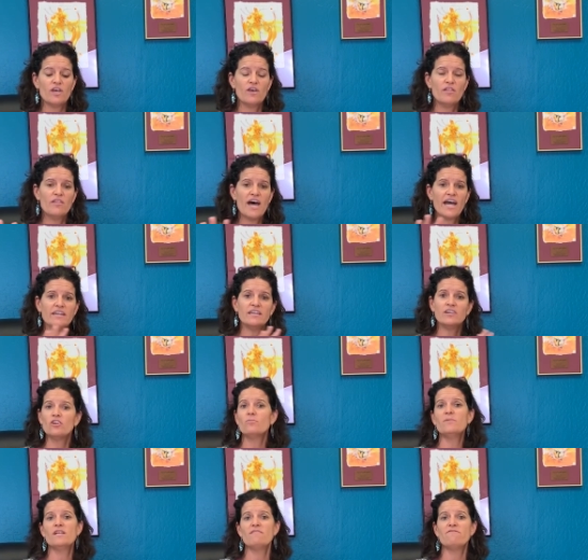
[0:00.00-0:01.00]
that
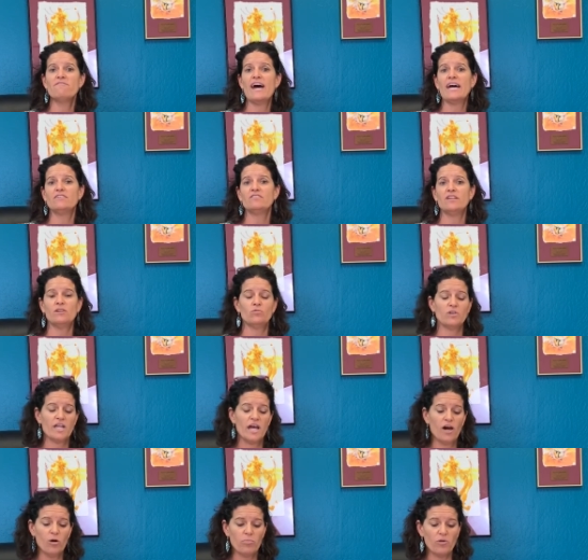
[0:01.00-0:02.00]
intermittent fasting would
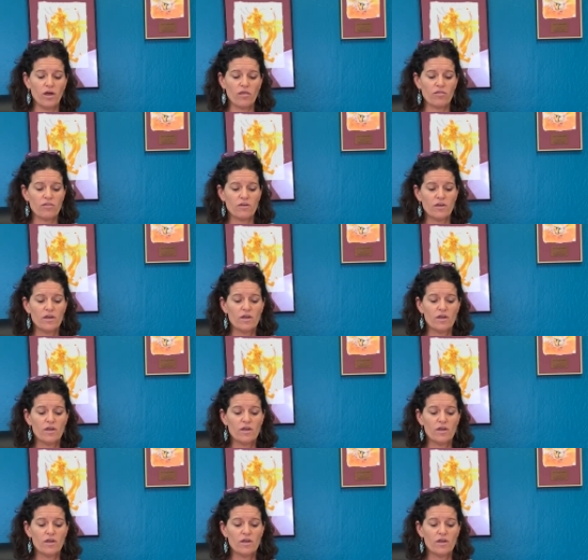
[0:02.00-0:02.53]
help with.